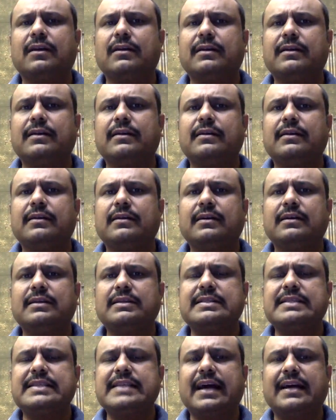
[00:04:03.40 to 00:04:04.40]
called
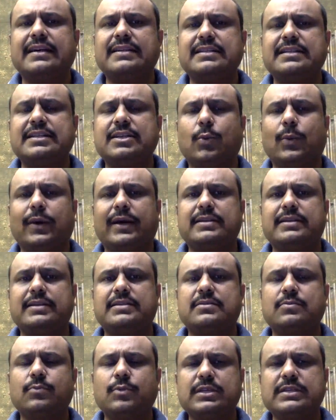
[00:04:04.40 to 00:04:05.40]
CRT
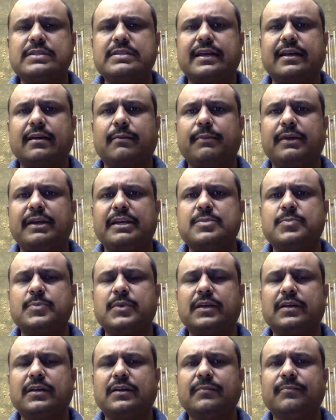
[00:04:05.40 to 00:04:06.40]
device, which is like a
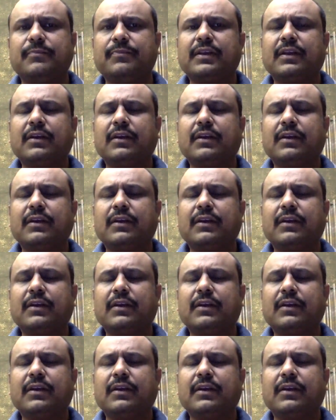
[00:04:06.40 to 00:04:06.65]
pacemaker.